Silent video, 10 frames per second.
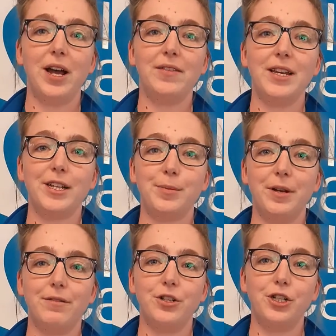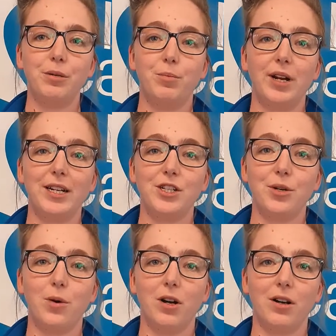and the experience you bring
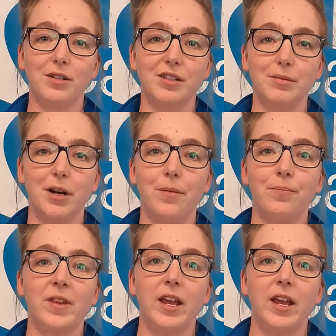to our customer.